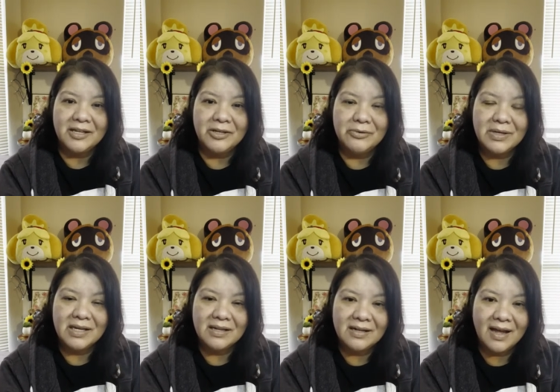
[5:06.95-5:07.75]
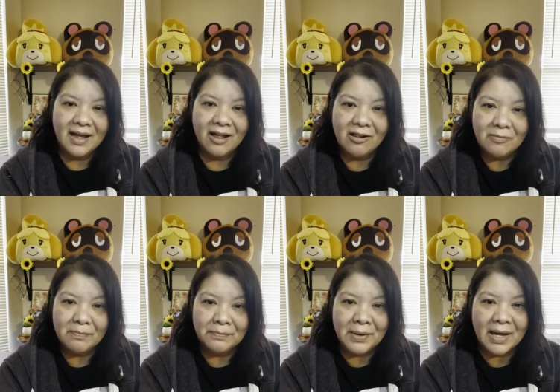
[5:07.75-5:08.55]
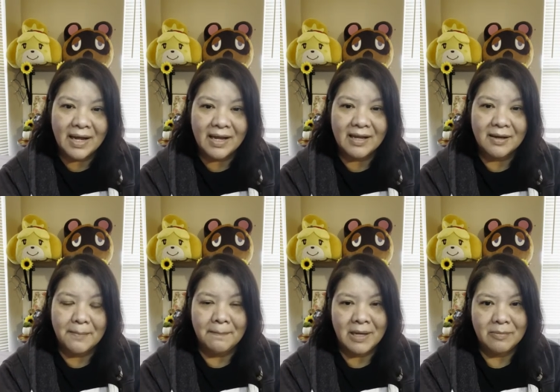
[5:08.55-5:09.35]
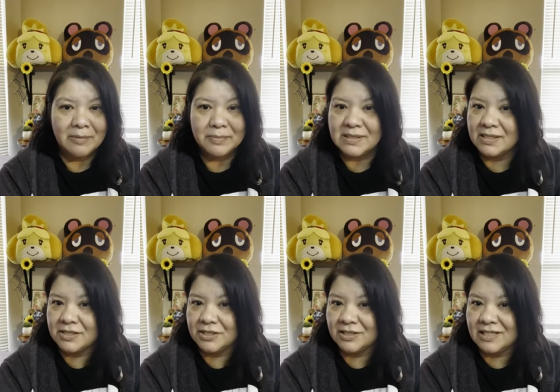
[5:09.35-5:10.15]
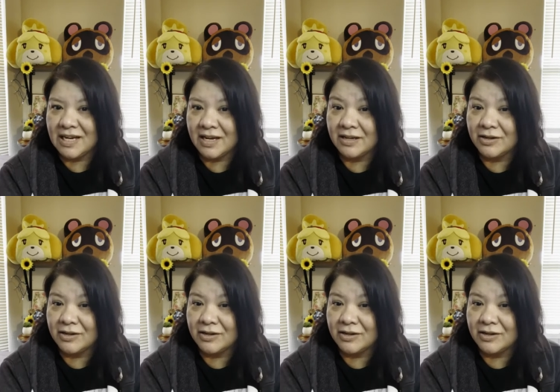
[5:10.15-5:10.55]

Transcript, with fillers: You can help by maybe petitioning